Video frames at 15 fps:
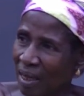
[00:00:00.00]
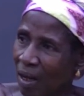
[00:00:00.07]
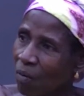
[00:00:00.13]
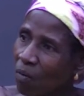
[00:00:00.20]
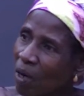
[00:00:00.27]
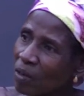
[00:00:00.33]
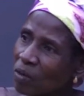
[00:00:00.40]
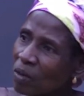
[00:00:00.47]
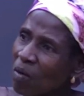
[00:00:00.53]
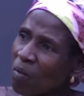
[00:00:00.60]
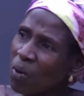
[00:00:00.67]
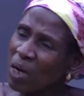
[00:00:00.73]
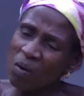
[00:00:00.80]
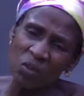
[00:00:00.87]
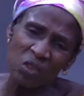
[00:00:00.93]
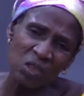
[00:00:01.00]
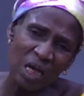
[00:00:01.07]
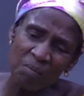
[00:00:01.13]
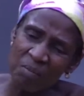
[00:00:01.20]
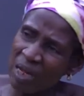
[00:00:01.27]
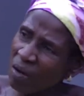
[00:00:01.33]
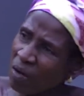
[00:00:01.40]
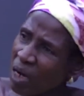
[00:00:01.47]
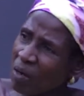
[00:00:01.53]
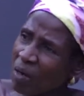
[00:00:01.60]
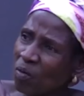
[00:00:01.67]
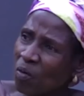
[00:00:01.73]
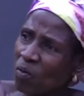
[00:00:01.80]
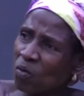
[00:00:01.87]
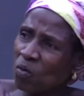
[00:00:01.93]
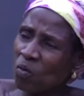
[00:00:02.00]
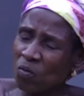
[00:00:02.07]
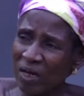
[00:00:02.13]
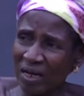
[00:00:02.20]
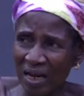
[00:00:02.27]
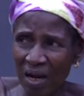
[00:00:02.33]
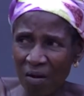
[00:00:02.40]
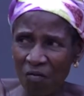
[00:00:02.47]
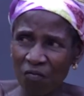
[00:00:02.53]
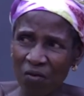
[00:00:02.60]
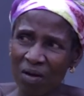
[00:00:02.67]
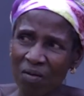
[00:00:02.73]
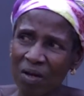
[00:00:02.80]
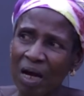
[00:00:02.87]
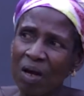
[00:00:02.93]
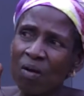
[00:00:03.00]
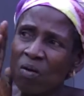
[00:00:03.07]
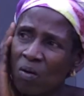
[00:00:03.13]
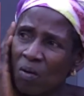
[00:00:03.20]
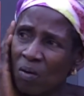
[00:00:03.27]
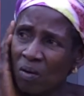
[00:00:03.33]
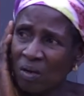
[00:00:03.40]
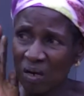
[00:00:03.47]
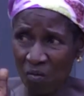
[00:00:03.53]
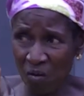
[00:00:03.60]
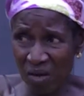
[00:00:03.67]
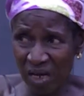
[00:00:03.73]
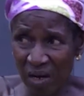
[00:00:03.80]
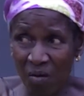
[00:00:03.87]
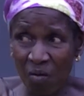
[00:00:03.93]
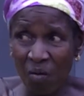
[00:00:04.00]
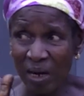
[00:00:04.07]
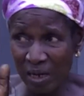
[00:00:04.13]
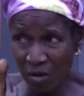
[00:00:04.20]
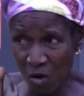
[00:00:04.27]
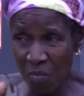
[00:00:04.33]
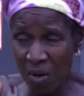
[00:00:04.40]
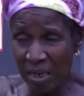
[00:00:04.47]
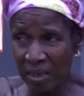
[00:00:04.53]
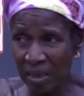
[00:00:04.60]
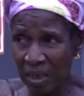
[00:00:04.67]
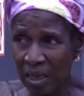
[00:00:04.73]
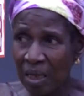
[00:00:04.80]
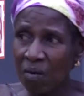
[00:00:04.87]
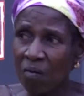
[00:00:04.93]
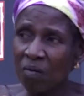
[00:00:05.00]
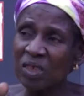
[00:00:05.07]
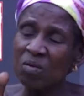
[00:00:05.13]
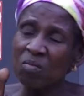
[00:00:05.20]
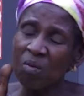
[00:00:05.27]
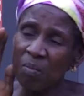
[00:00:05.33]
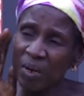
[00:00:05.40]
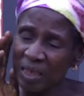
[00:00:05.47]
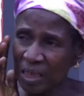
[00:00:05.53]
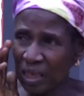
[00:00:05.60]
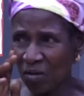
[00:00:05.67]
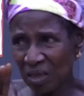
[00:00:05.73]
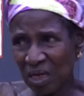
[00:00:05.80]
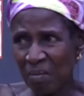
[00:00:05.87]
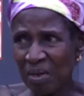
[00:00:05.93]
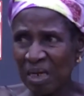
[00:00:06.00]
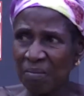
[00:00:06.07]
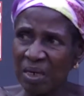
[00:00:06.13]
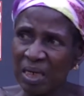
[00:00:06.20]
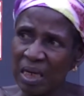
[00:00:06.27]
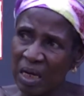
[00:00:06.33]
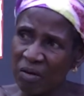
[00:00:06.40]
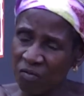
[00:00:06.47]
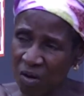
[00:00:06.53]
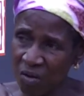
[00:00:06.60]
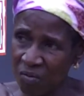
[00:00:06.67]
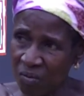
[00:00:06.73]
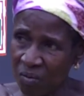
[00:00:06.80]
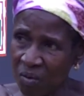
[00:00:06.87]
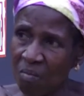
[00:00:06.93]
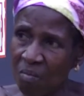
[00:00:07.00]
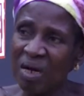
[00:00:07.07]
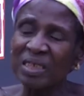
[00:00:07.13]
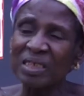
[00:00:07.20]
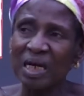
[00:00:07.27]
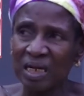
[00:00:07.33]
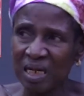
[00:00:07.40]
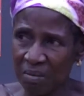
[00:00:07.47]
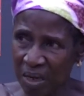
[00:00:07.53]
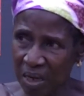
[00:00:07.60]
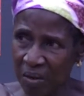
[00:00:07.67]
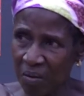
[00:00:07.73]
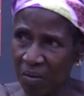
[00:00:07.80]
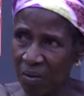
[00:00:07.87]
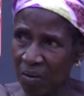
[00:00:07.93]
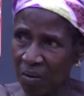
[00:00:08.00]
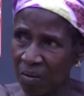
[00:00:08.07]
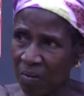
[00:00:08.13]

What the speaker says: Well, no point out time me on to be an hour of hello, or near away at Dobany. Was a mumber seed or some name near 12. My son, near my uncle.